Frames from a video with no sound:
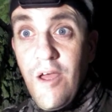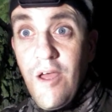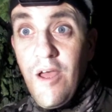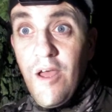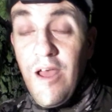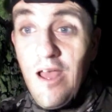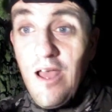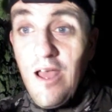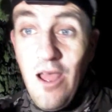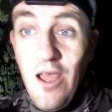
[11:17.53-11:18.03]

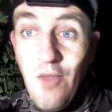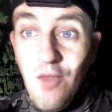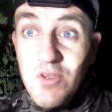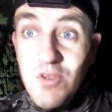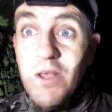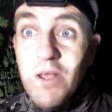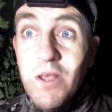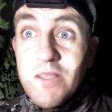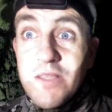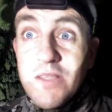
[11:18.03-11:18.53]
a
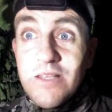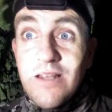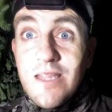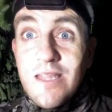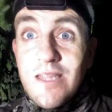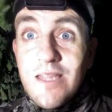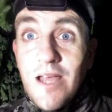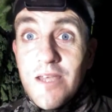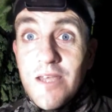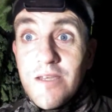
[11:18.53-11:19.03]
response like
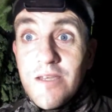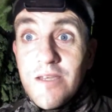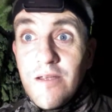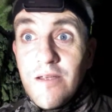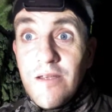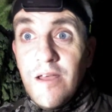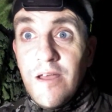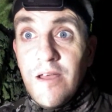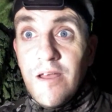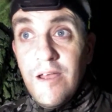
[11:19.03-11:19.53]
that
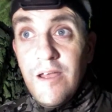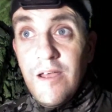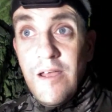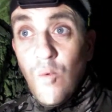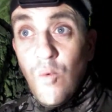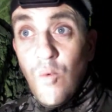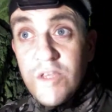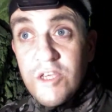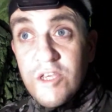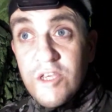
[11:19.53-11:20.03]
with the
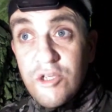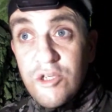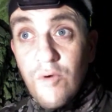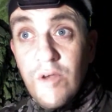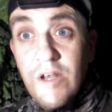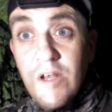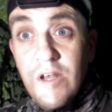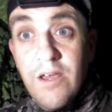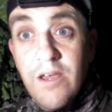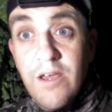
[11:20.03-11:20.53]

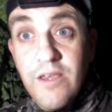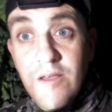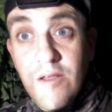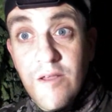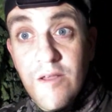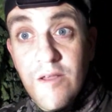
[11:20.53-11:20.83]
storyline that